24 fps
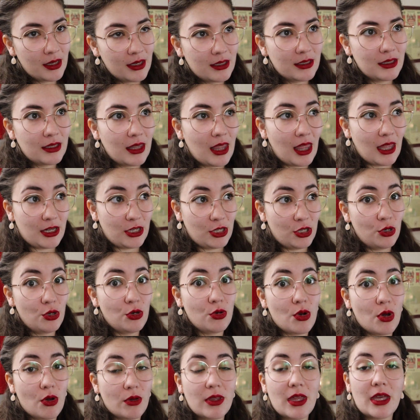letting you
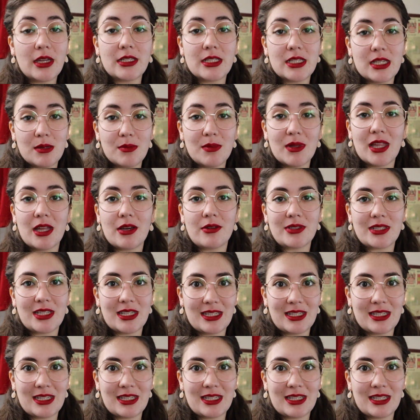know that seam allowance